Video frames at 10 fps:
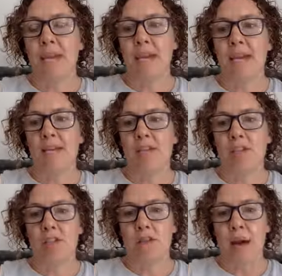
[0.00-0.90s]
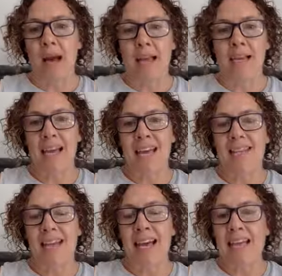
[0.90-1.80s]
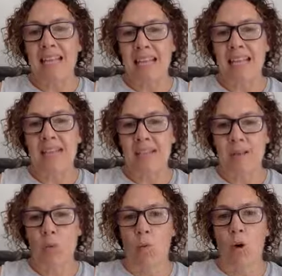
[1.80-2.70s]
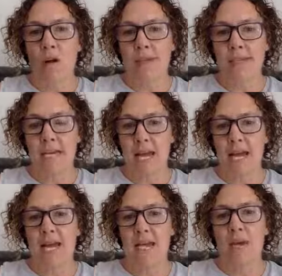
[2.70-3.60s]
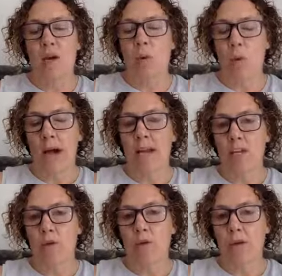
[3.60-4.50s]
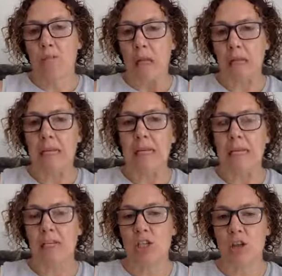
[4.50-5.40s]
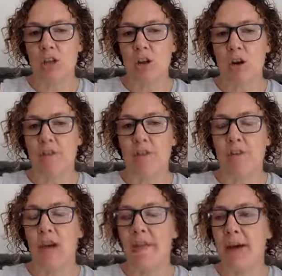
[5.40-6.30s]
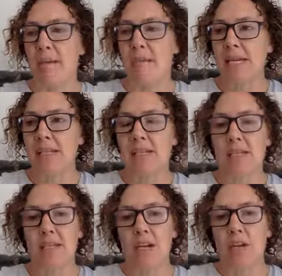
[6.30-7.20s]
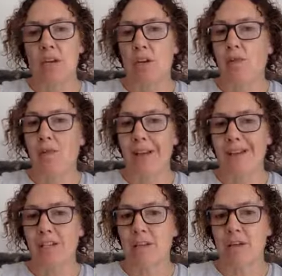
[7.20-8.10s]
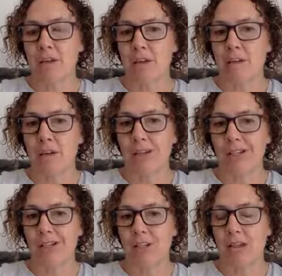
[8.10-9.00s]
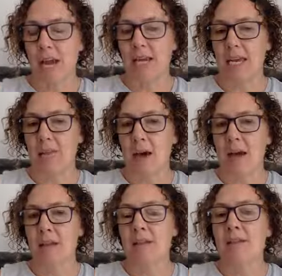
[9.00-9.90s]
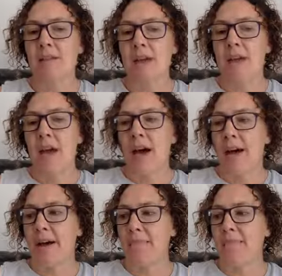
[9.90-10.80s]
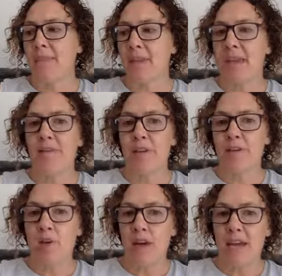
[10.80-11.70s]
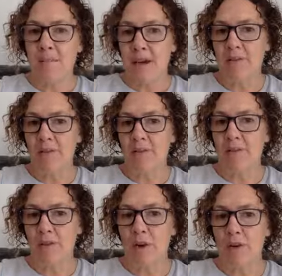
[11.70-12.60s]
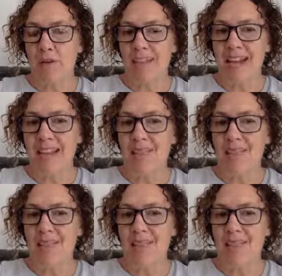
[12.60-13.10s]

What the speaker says: is to allocate at least one day where you completely shut off. And that means not flashing up your computer to check emails. If you've got emails on your phone, take